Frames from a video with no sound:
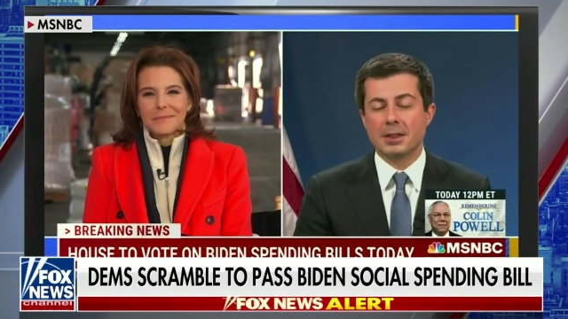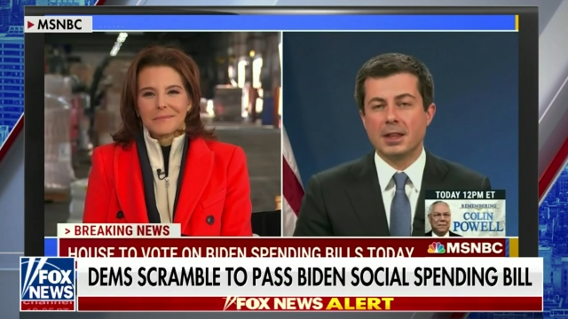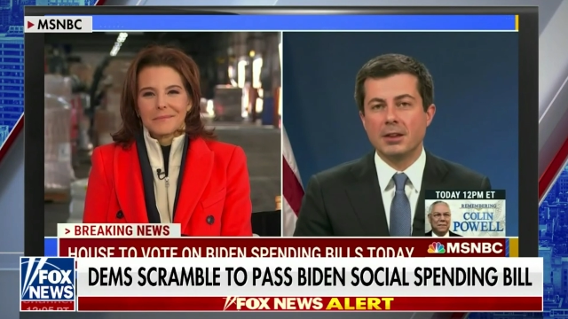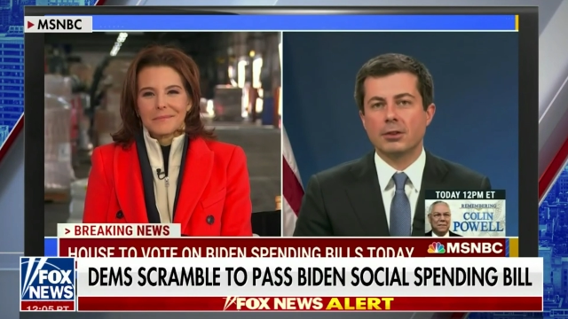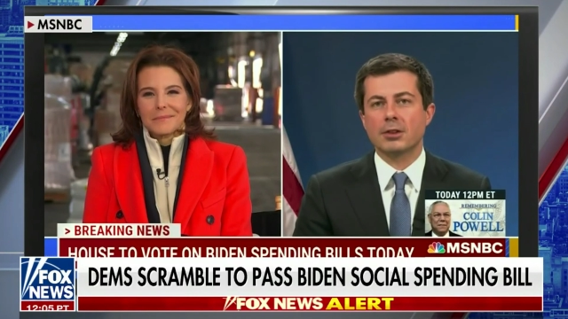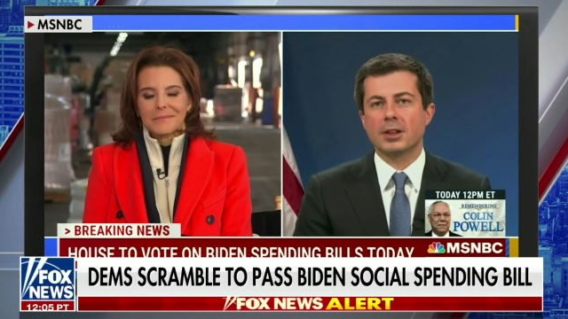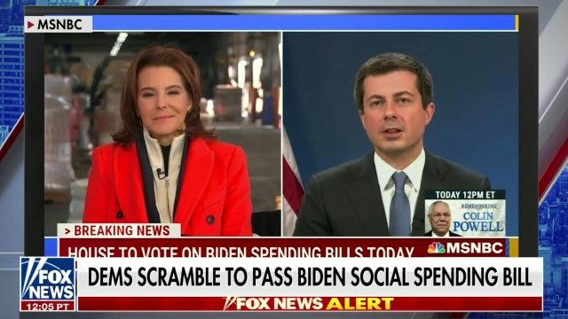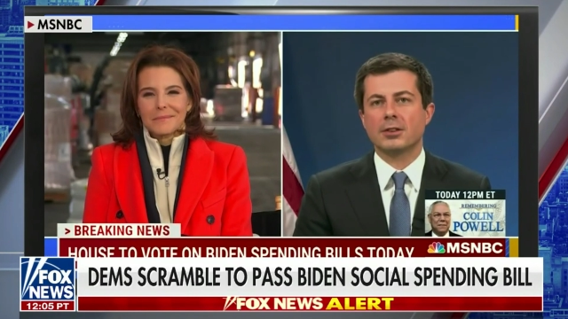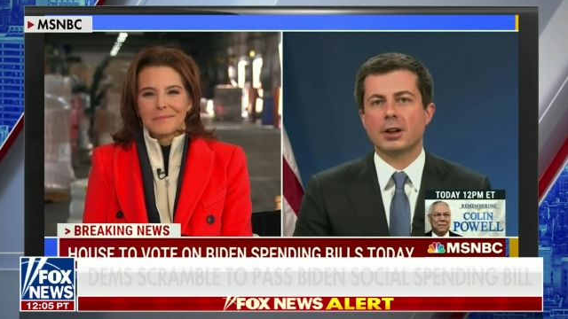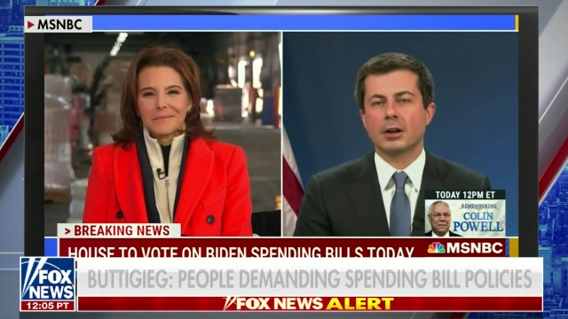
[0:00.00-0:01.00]
Speaker 1: These are
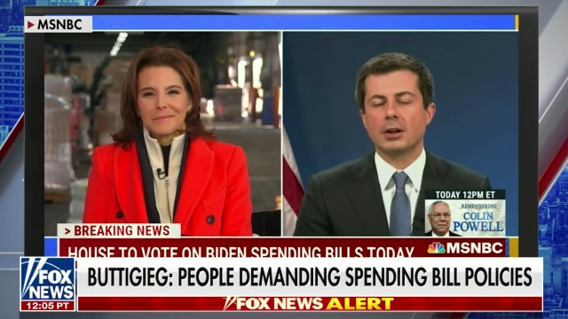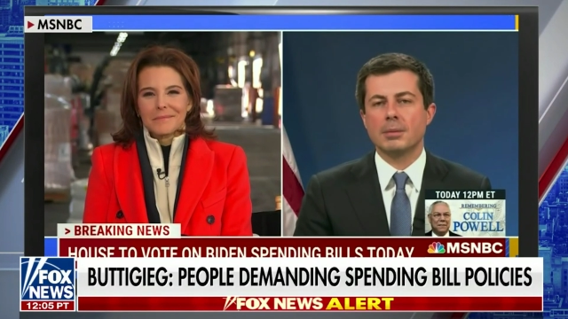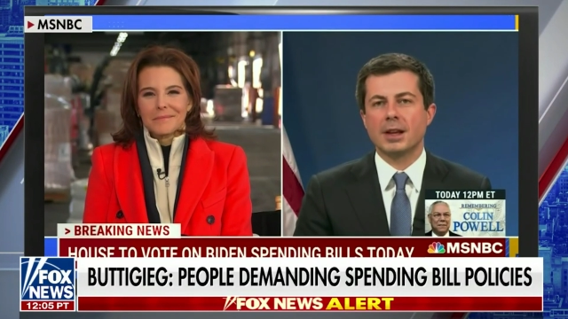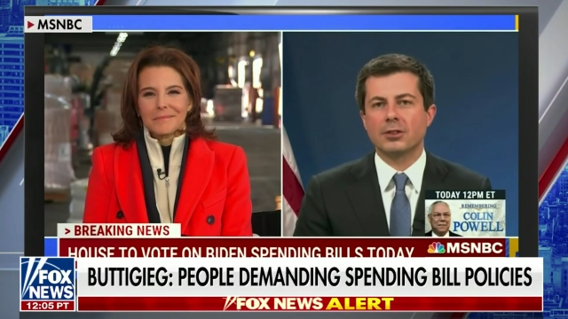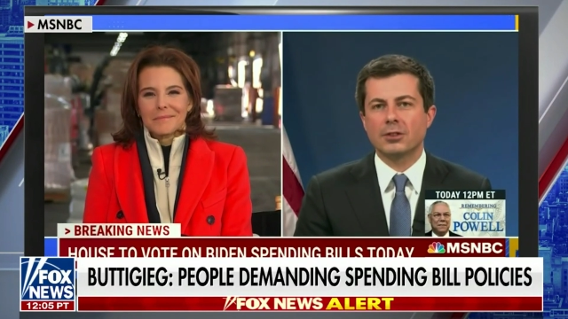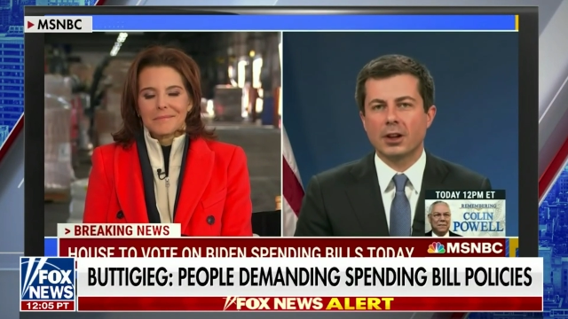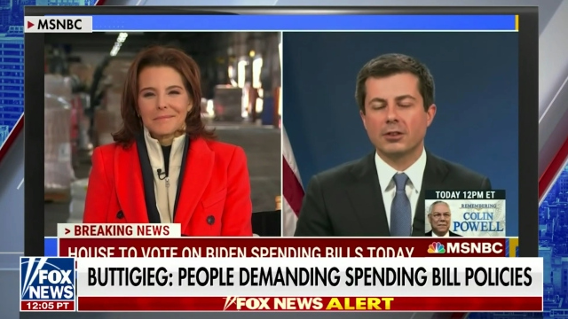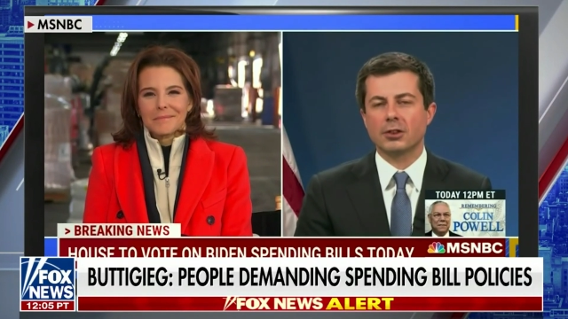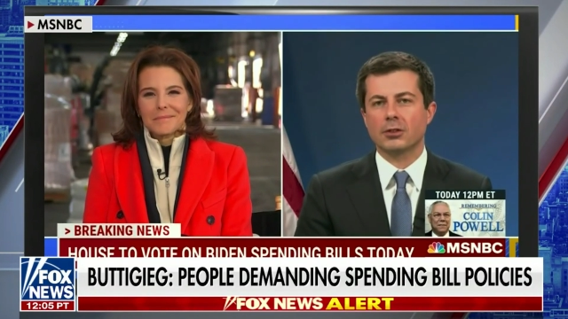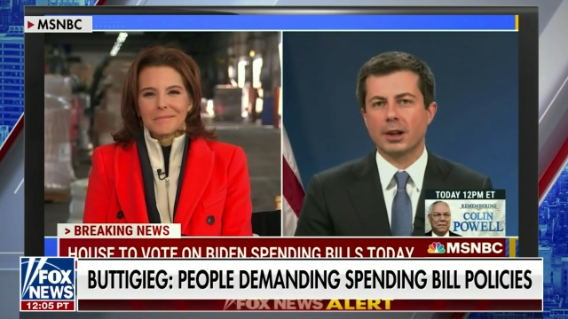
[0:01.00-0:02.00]
things that are going to make
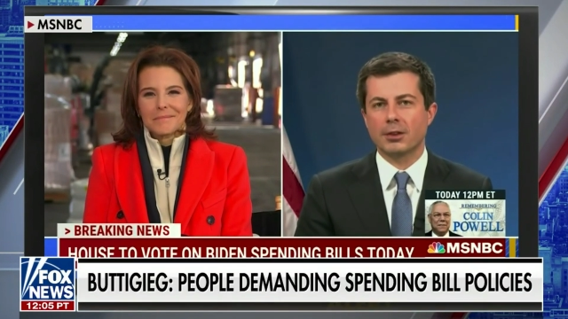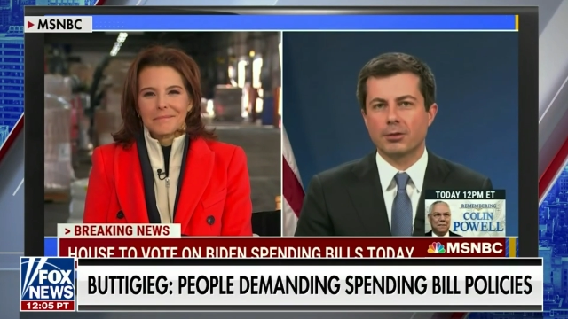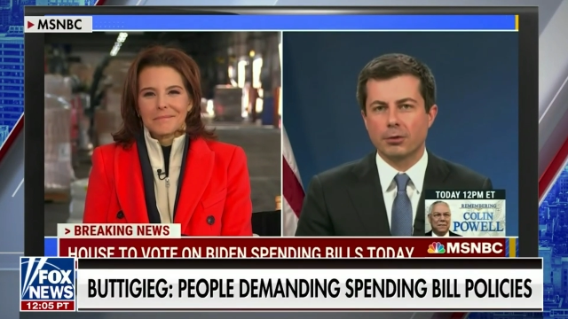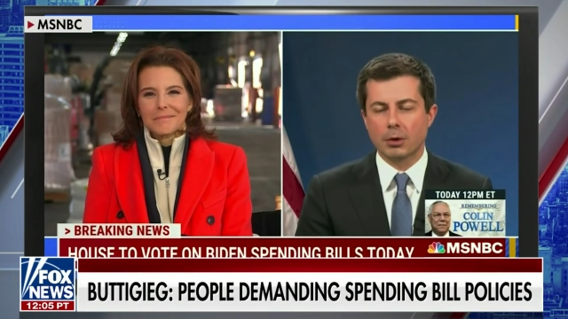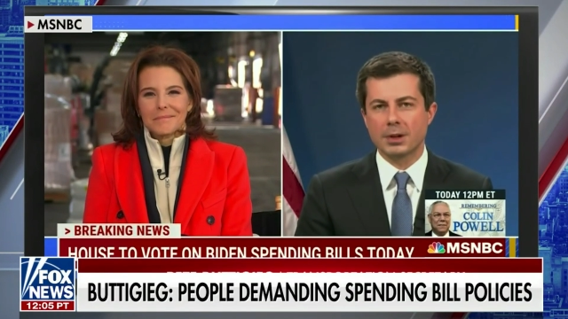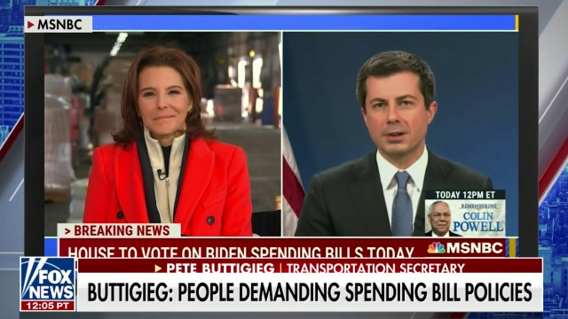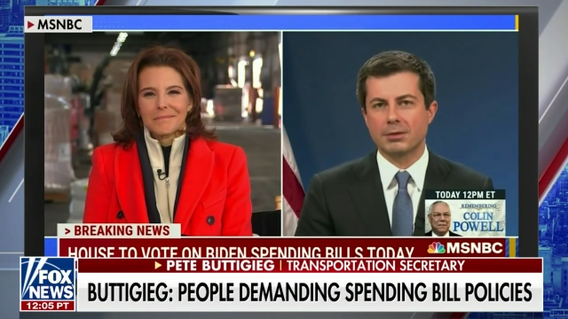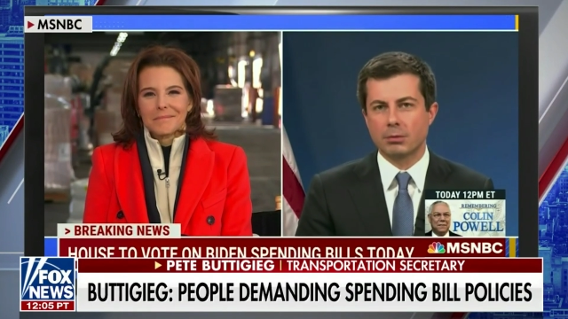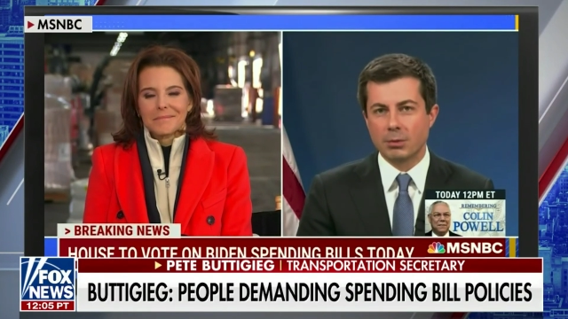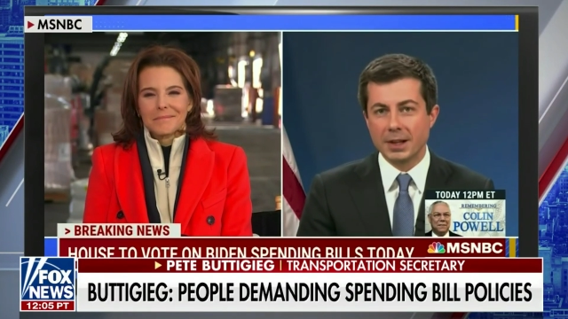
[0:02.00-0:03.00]
such a transformative,